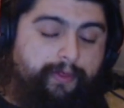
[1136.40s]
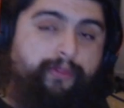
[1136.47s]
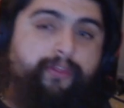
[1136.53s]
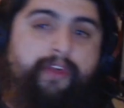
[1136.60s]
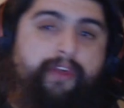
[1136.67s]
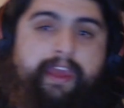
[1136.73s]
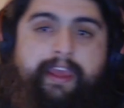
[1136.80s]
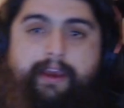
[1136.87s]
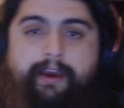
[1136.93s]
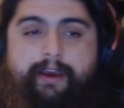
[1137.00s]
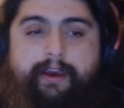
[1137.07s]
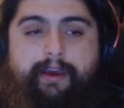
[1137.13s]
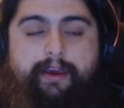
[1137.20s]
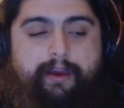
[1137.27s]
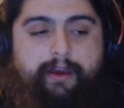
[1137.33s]

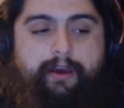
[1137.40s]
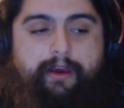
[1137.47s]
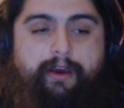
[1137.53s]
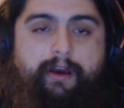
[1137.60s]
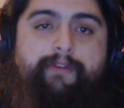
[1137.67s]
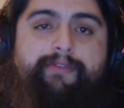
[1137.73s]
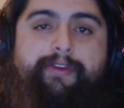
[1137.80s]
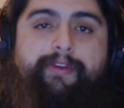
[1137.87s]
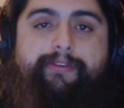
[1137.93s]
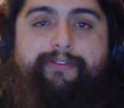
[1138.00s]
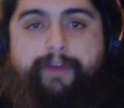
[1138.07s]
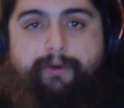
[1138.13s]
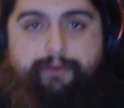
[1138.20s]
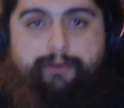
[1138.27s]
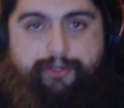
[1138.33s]
think of the
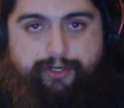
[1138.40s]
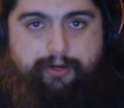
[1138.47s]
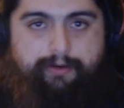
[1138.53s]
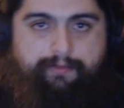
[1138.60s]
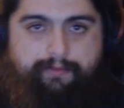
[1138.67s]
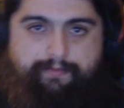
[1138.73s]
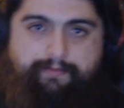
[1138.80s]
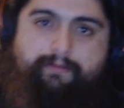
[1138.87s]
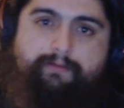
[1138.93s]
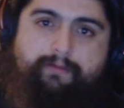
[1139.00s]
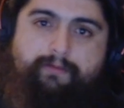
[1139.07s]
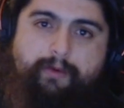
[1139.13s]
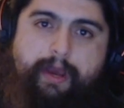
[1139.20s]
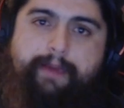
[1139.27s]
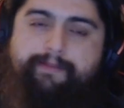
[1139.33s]
future,
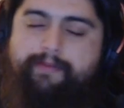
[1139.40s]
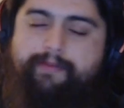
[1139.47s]
right?